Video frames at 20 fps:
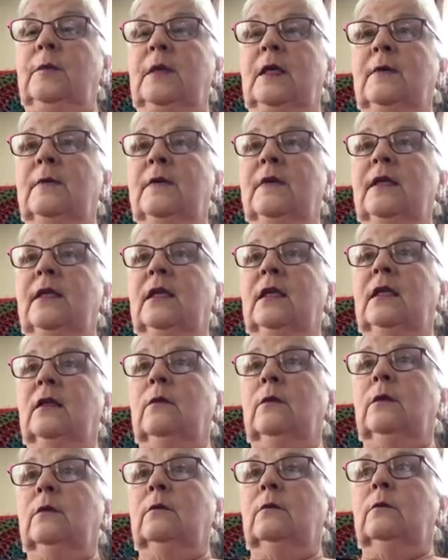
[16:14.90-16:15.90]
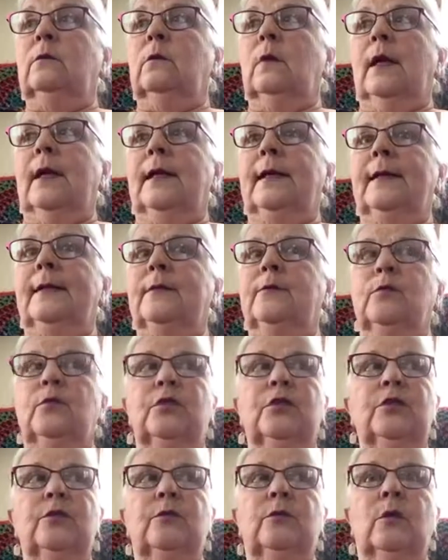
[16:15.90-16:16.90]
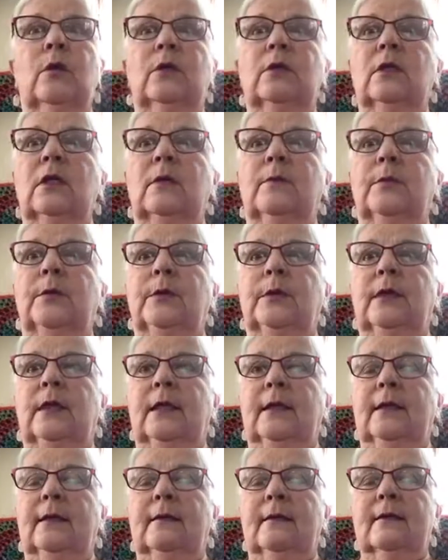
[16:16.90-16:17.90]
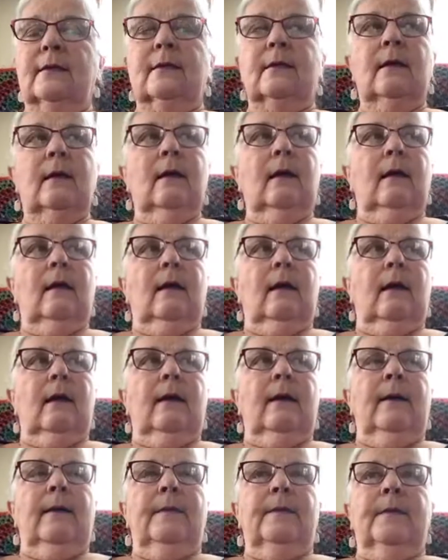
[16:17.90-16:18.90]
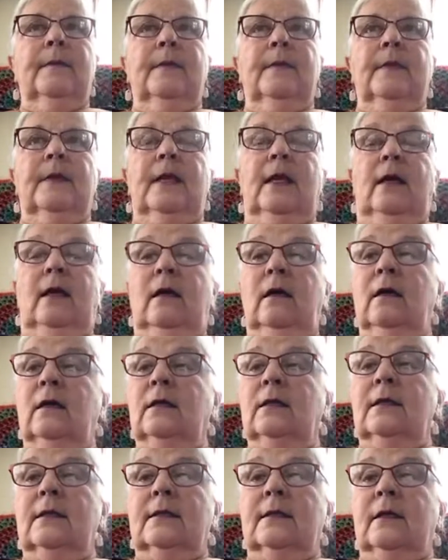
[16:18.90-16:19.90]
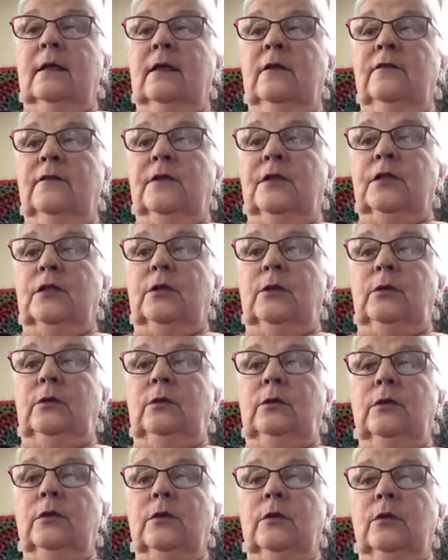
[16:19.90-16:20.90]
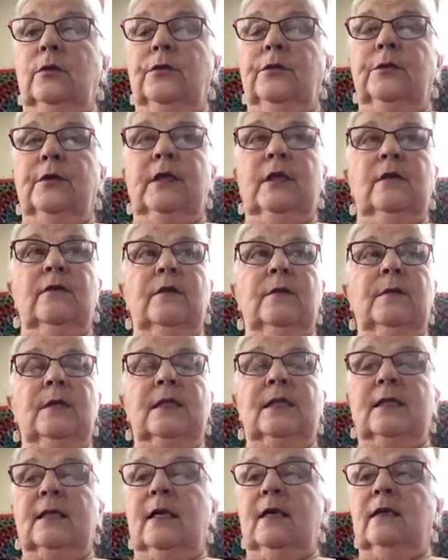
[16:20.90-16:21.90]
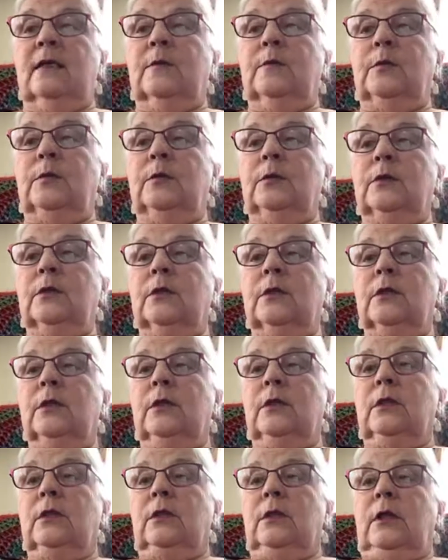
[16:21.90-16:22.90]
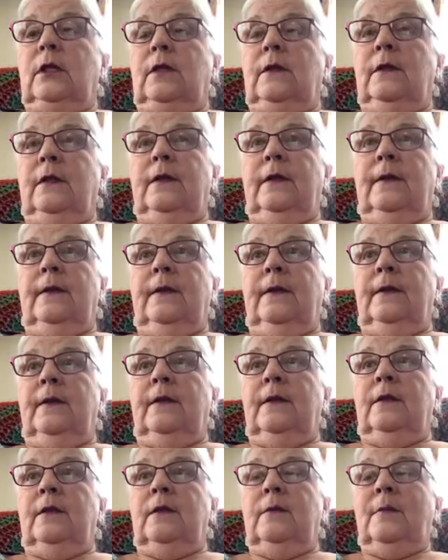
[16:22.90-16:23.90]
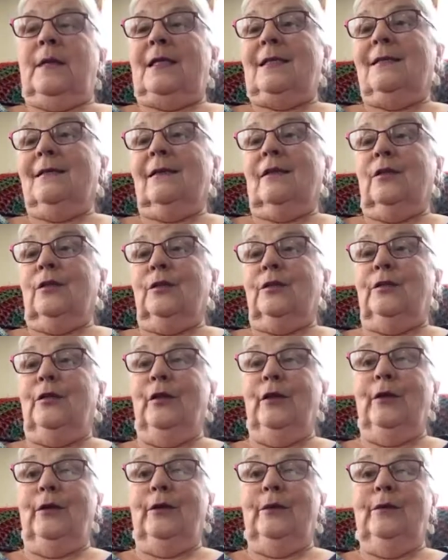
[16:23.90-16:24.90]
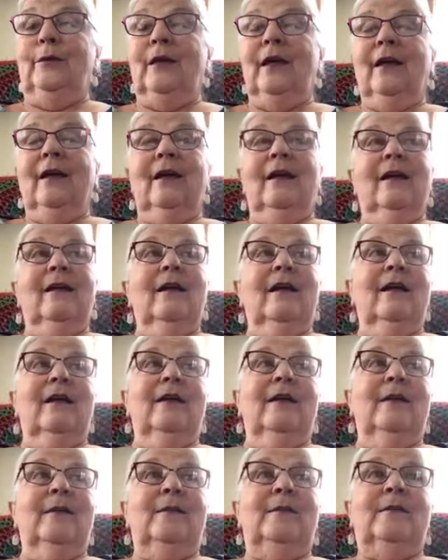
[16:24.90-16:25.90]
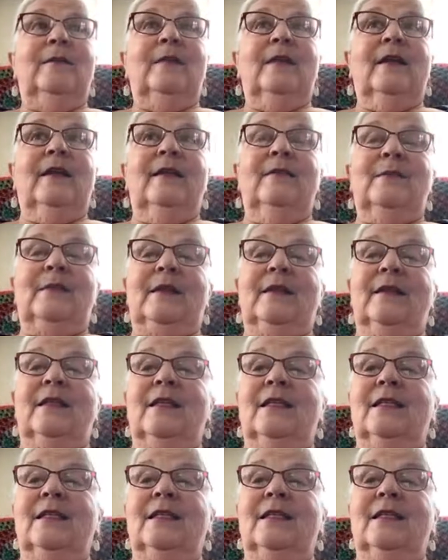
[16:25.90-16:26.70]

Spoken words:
might be thinking, well, why would you want a book like this? They are designed for schools, all three of them, as textbooks. They're the best I could do. But